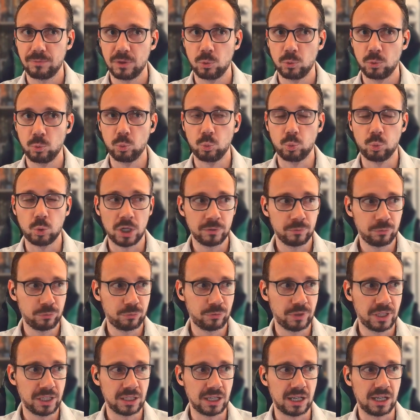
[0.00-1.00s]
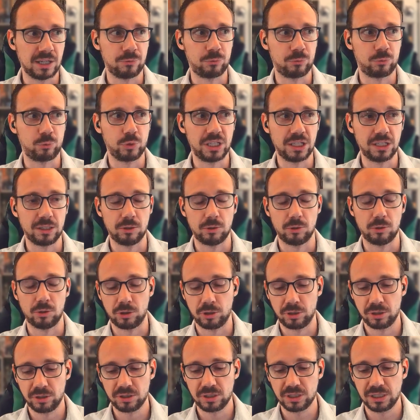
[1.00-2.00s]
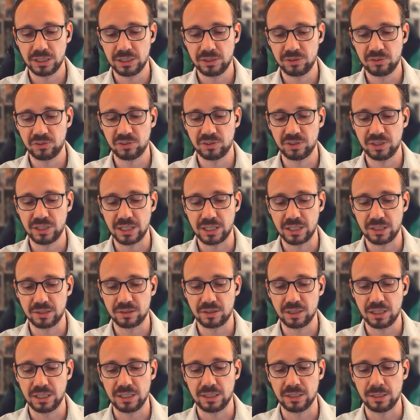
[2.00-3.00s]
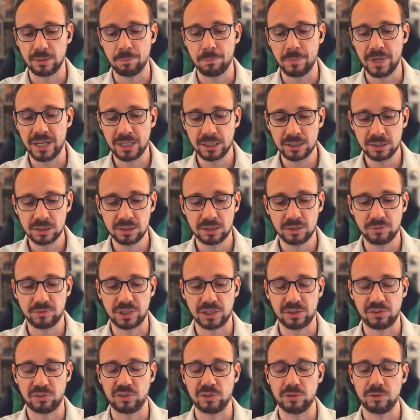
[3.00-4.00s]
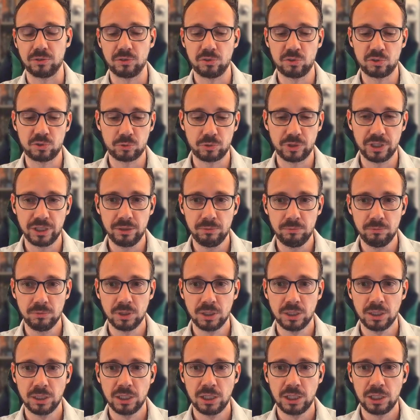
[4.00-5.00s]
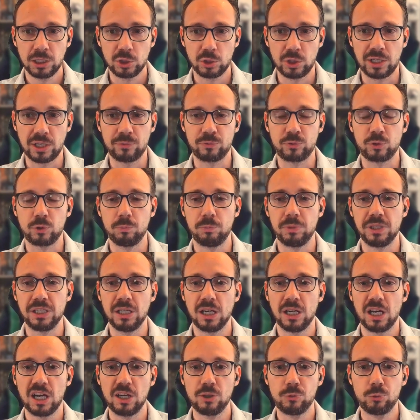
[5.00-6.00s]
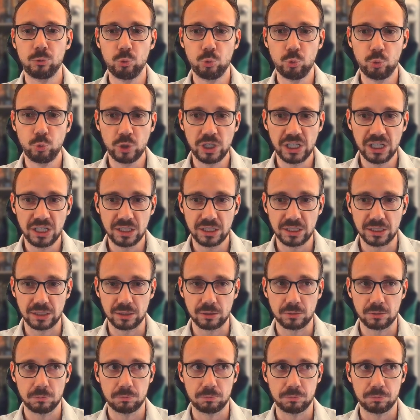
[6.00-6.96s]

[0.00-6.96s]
one thing I've really learned is that in the medical device industry, you have to be really